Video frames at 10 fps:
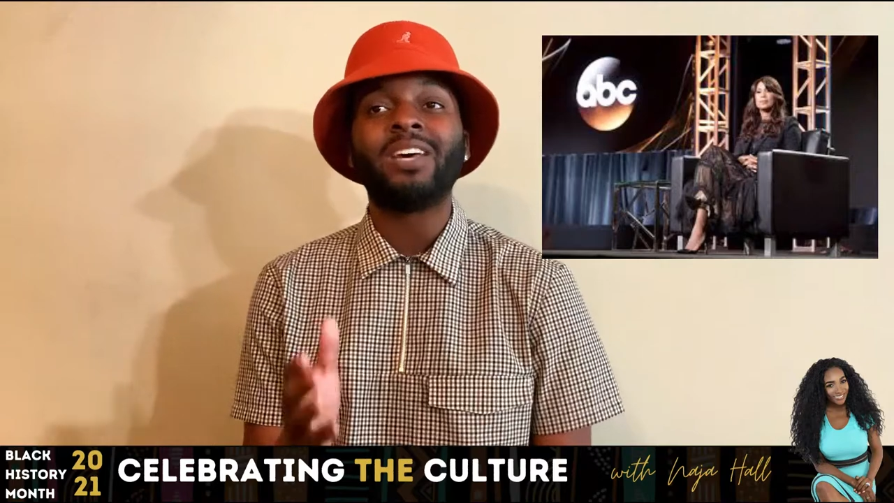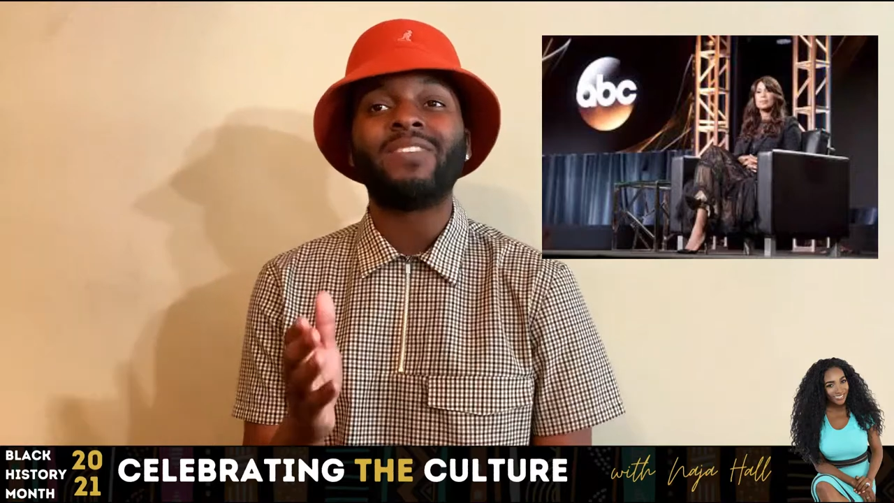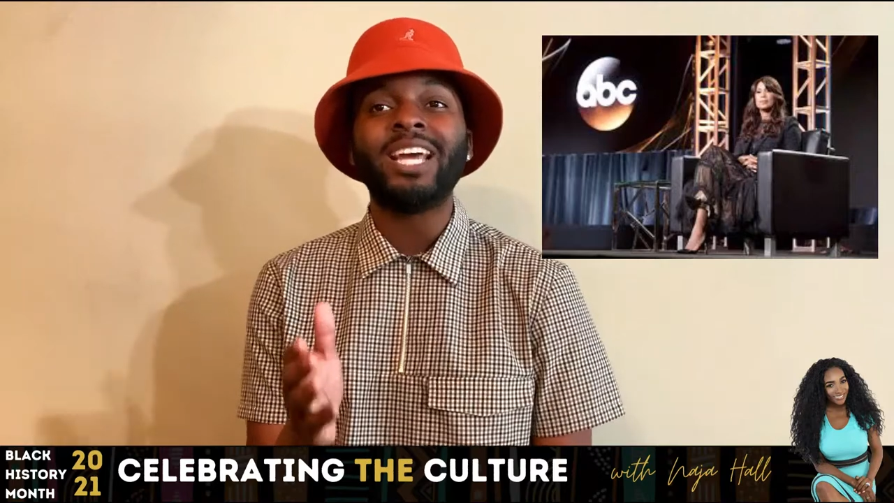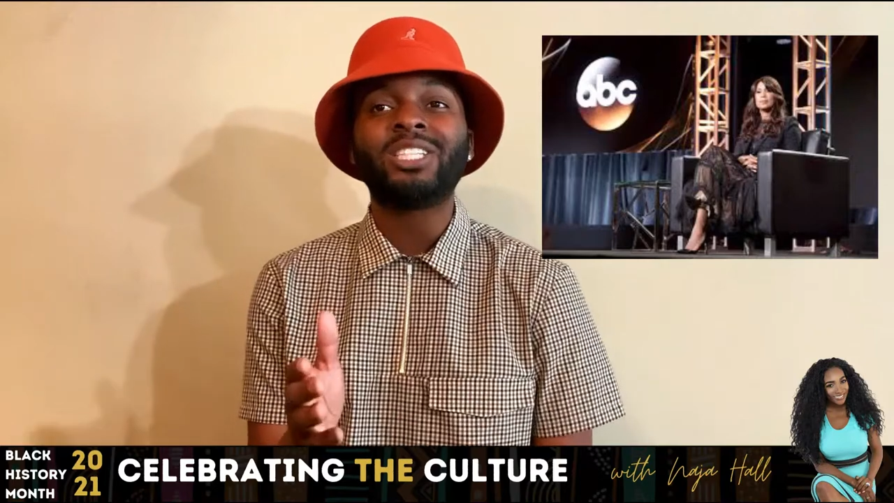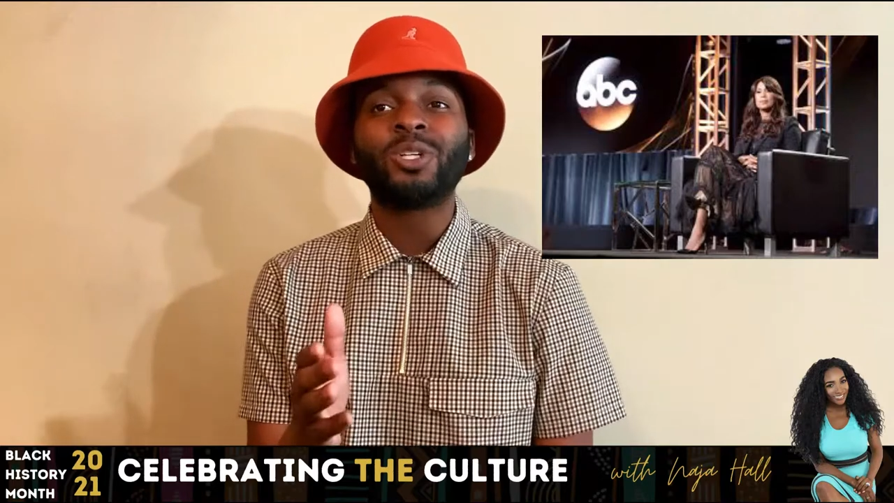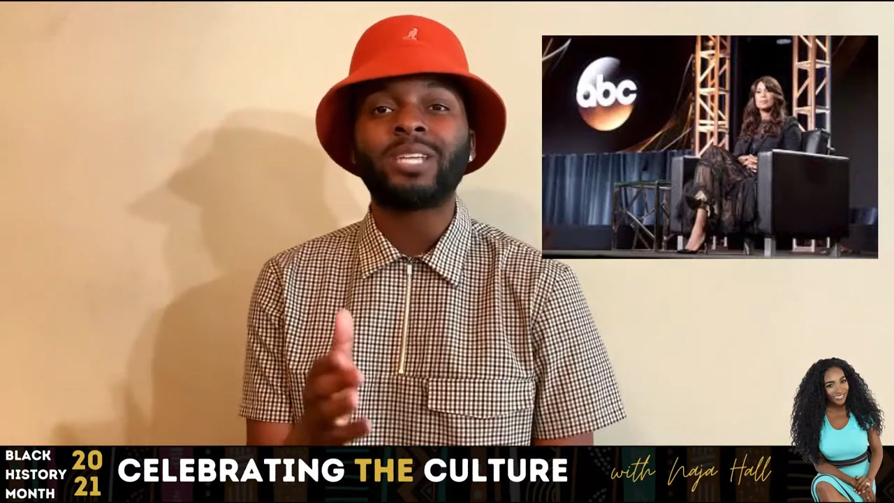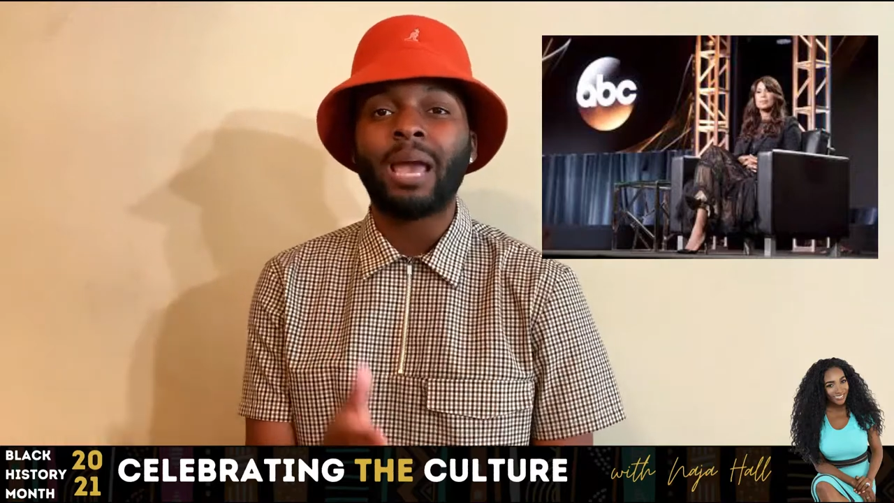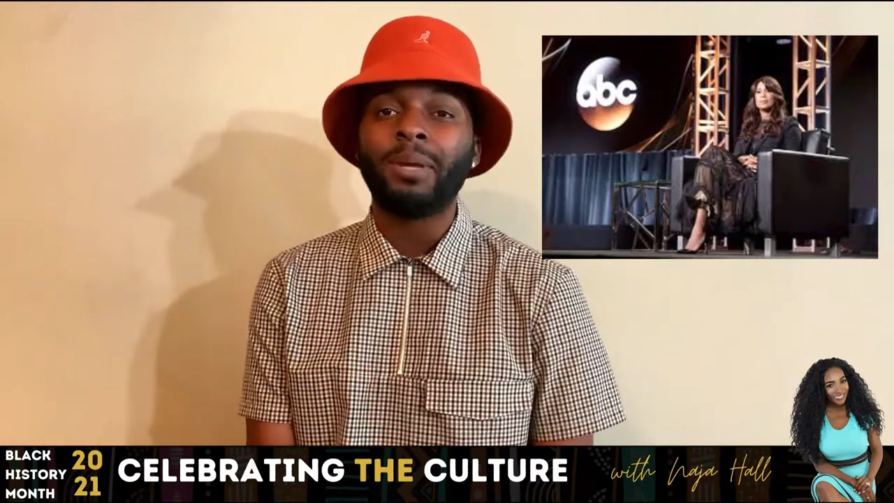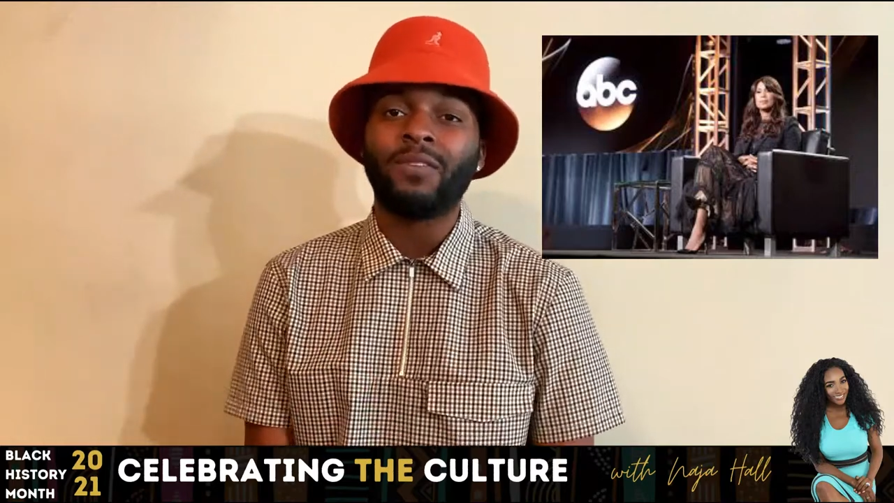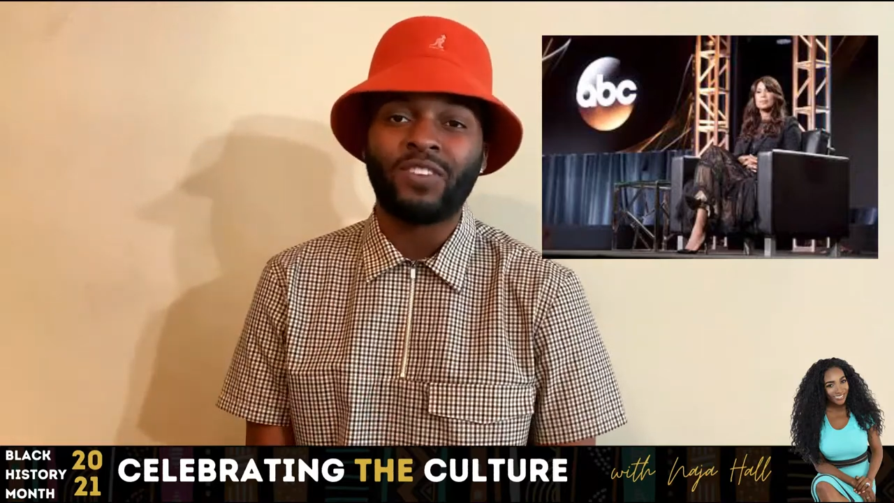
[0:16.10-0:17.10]
of
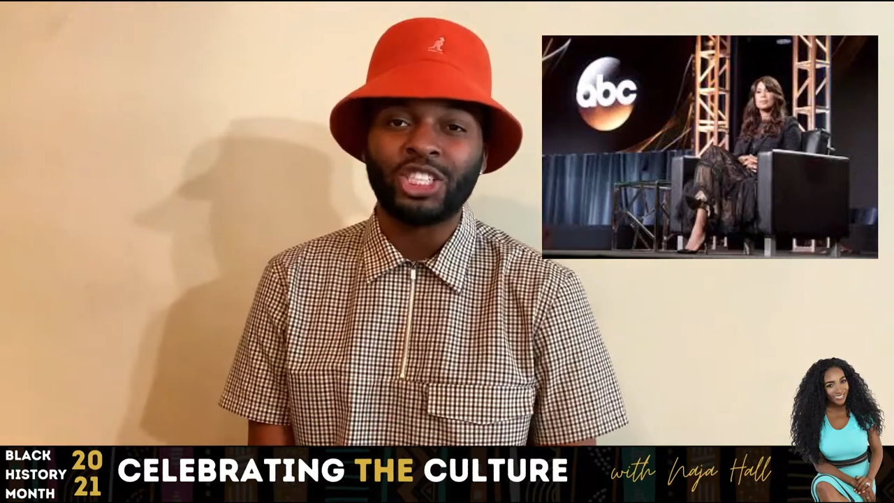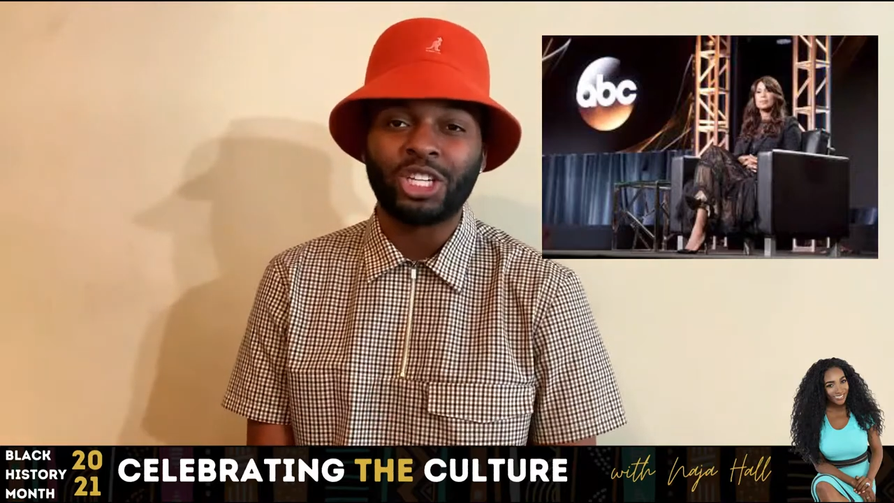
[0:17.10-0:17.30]
entertainment division